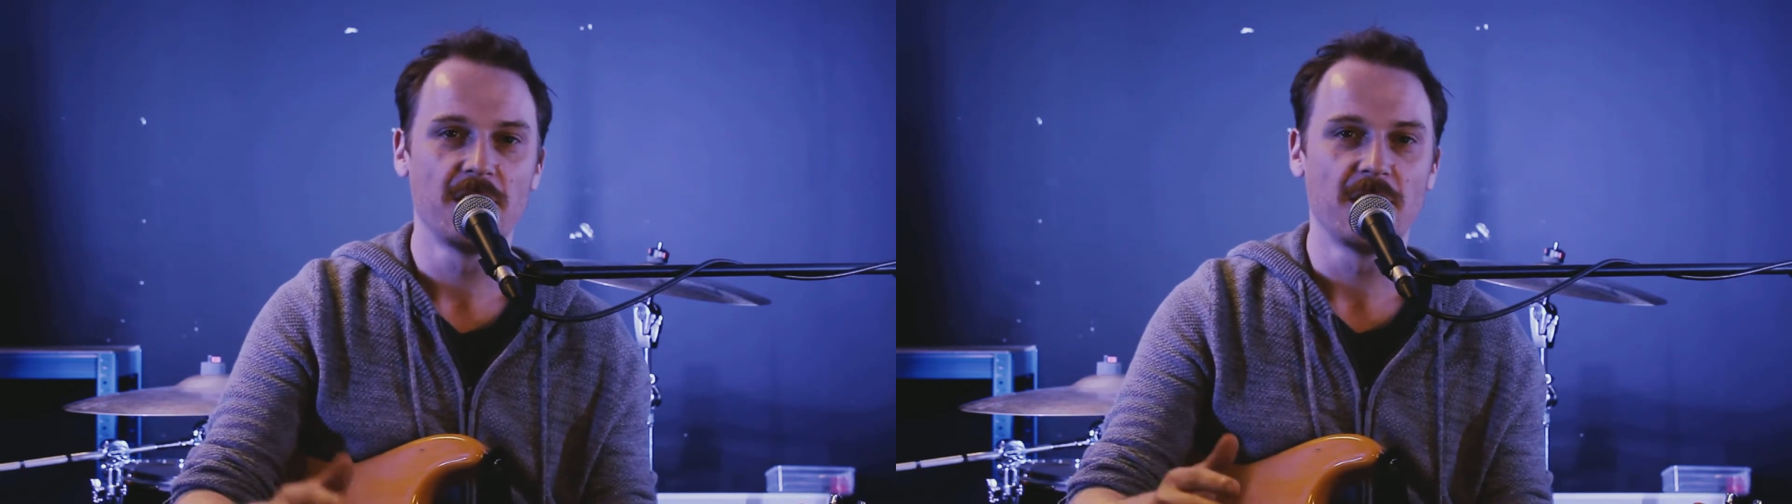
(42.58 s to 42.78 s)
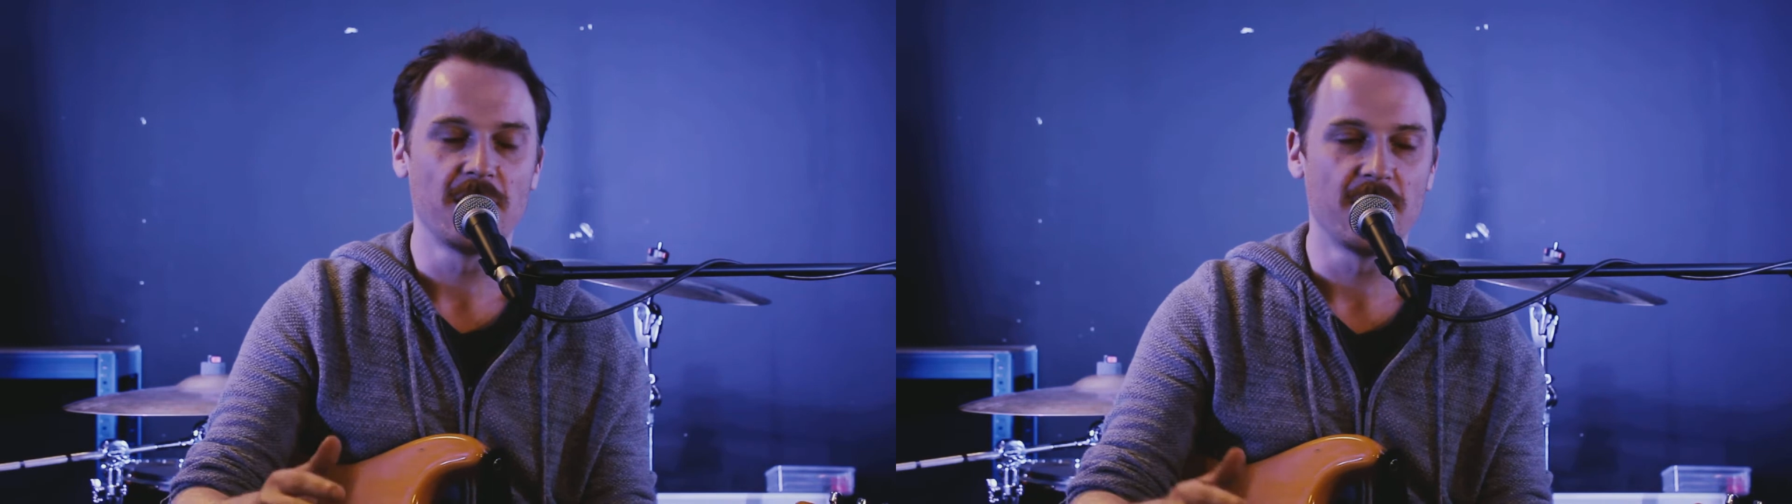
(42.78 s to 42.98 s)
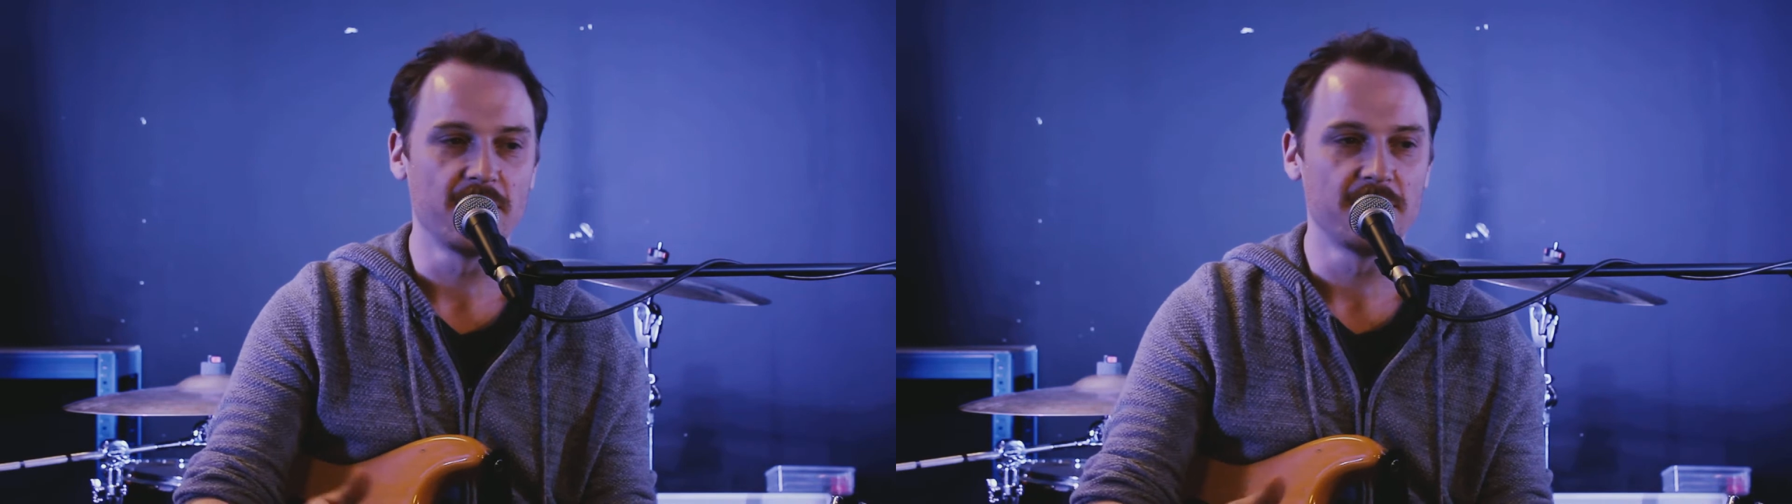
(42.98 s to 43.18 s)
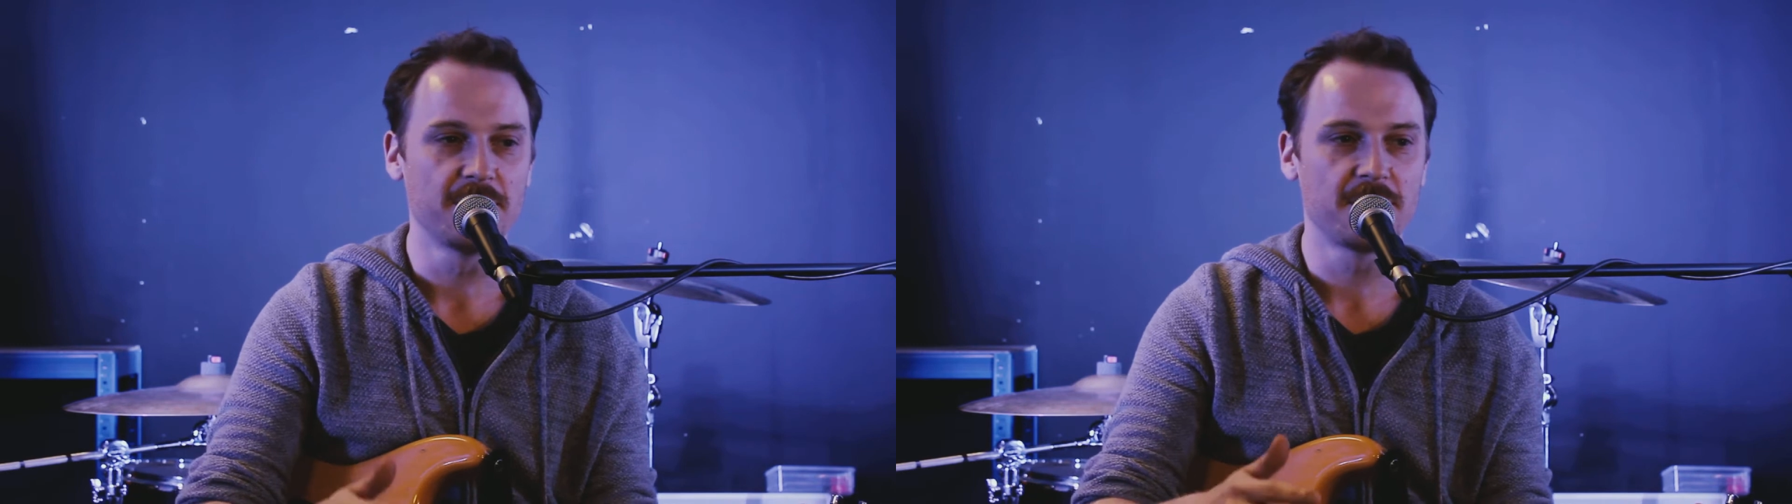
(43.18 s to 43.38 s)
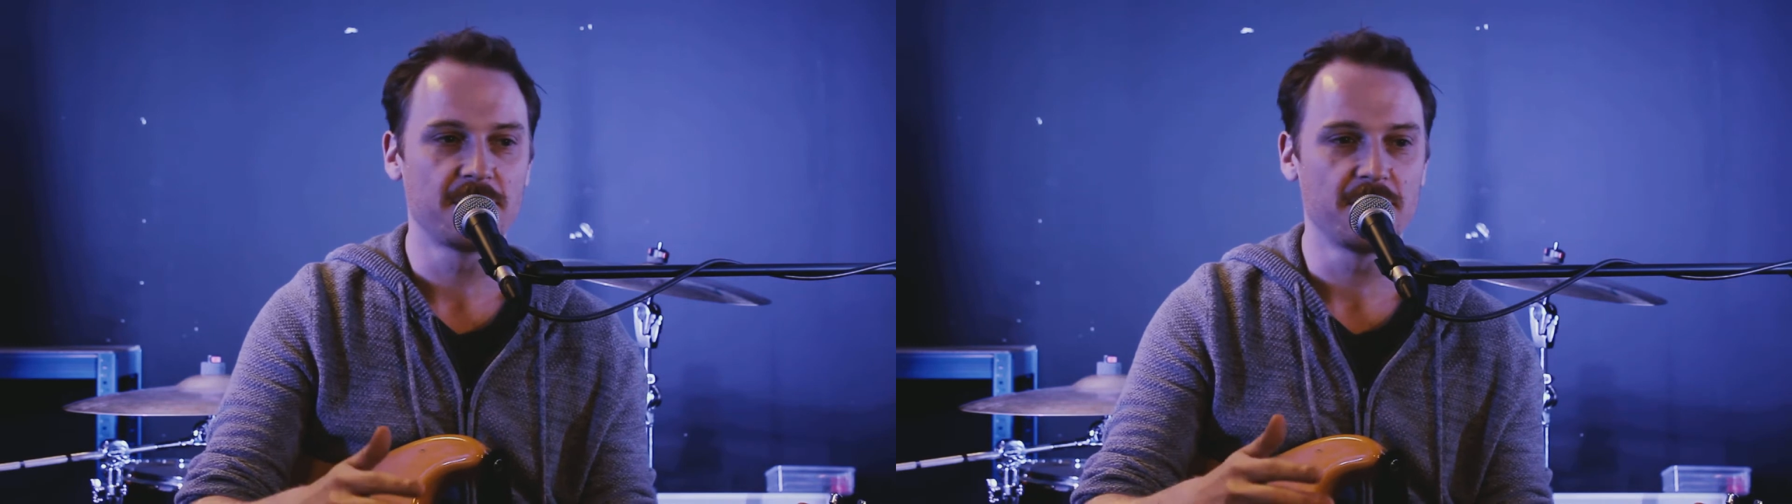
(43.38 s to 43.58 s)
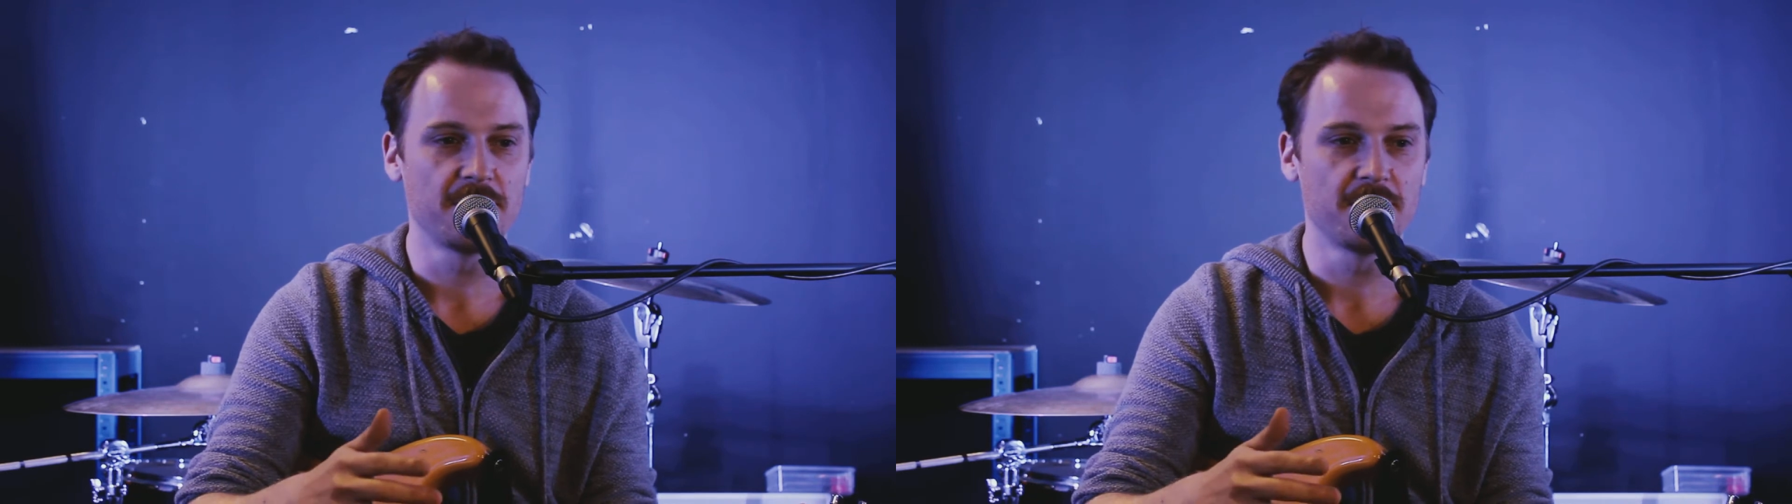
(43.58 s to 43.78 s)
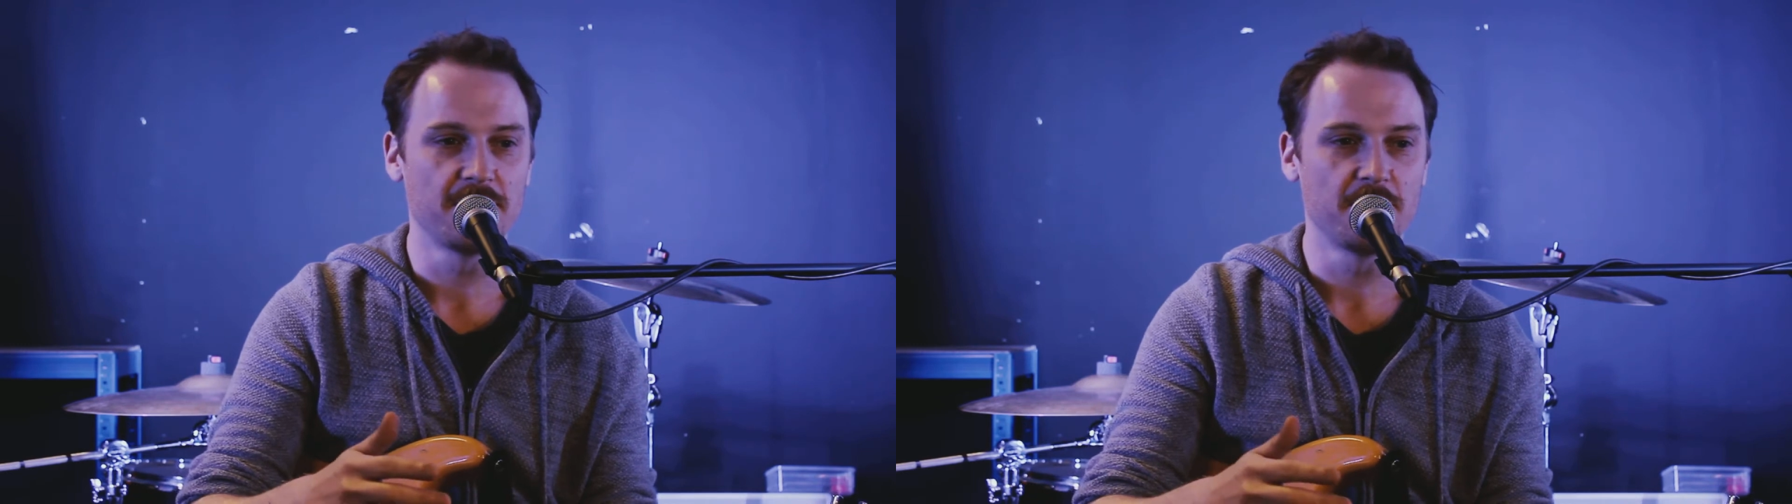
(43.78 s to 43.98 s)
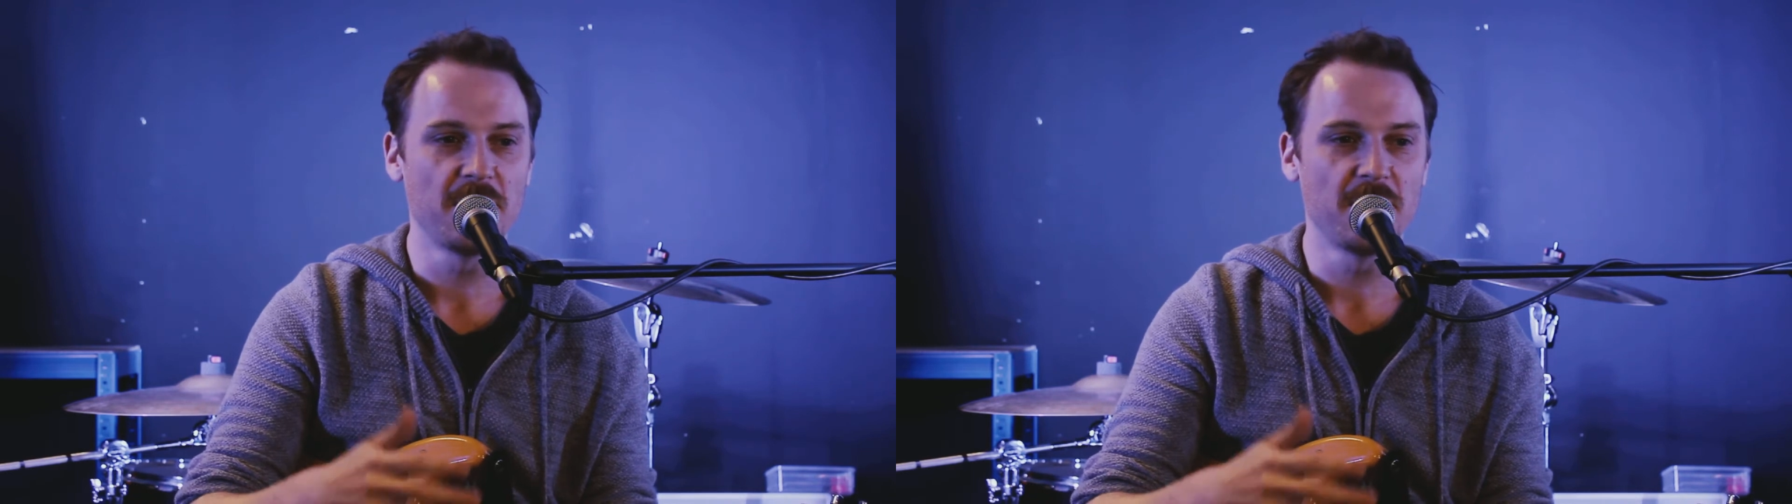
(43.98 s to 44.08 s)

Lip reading: And the